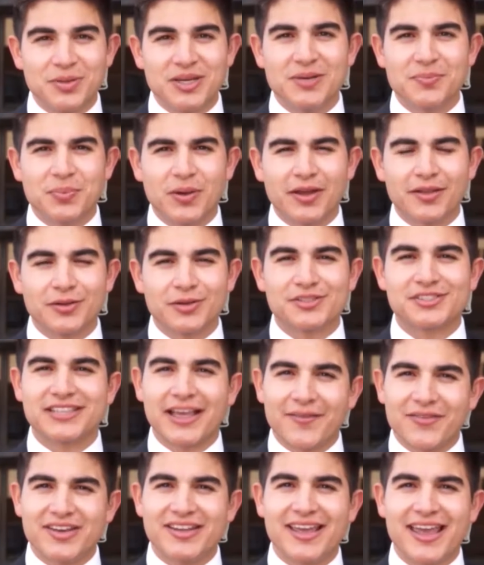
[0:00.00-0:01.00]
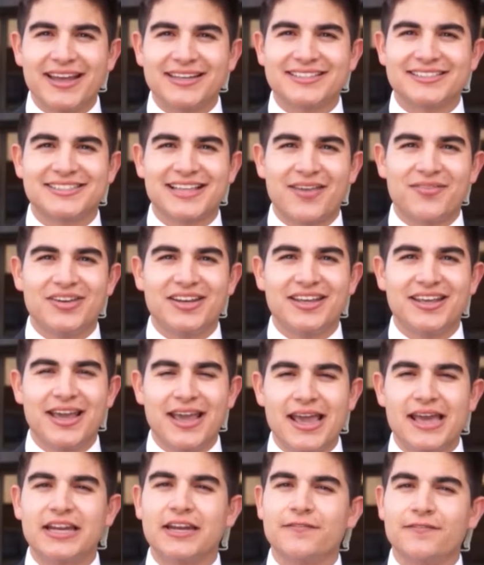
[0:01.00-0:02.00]
to beat Butler 78
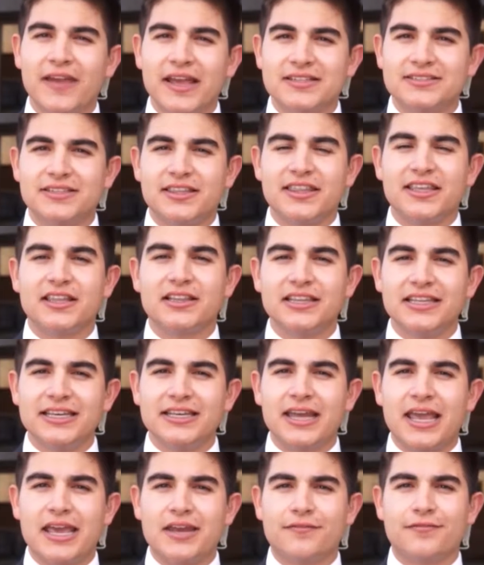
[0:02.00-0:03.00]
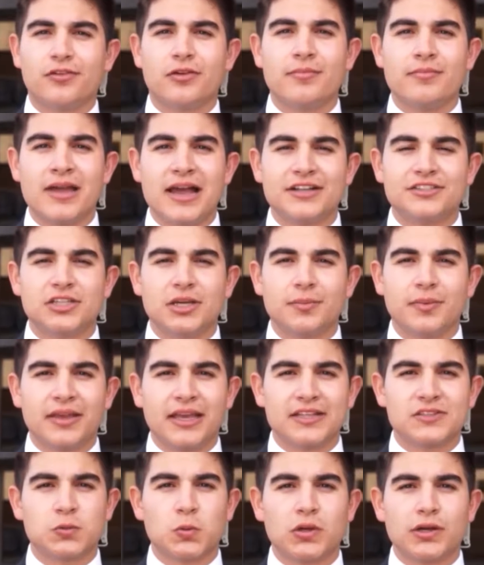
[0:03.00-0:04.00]
70 and advance to the Elite Eight for a
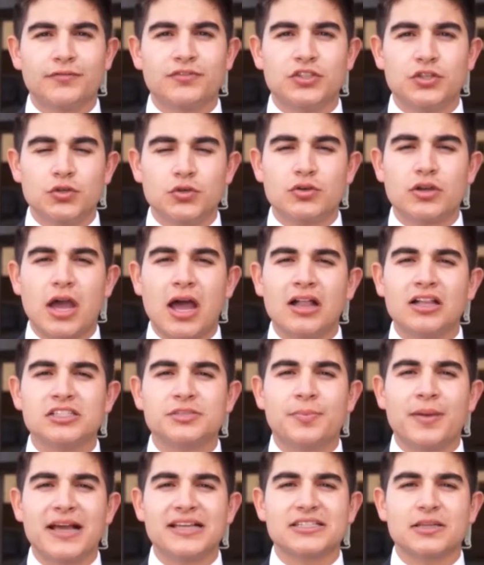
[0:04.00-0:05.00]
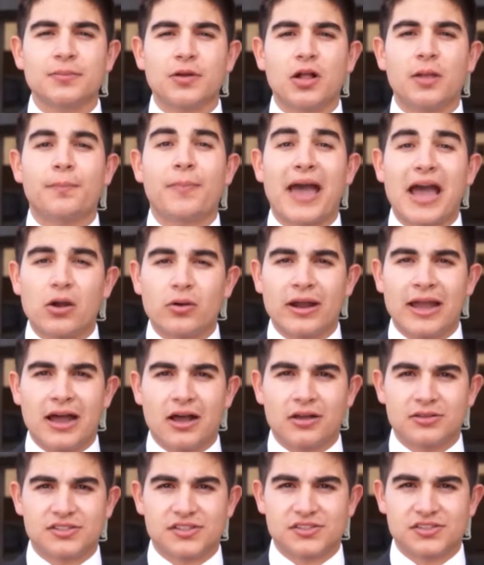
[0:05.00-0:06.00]
matchup against one of two college basketball
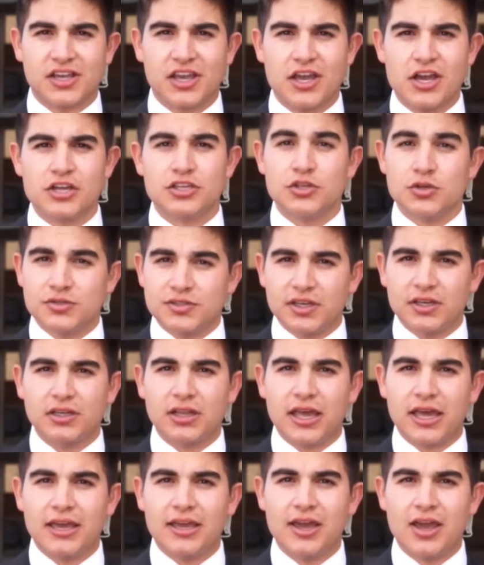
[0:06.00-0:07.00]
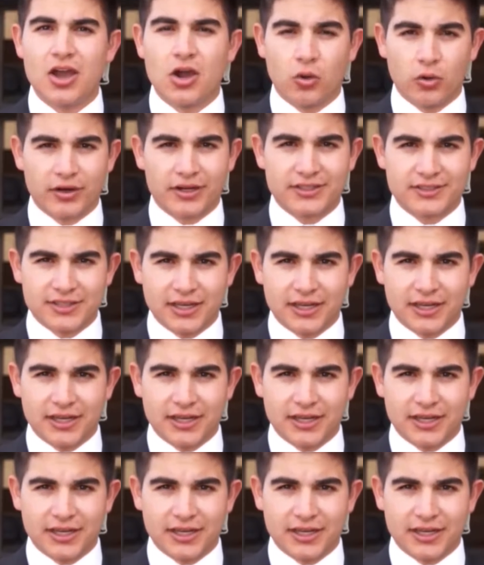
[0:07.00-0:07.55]
powerhouses, UCLA or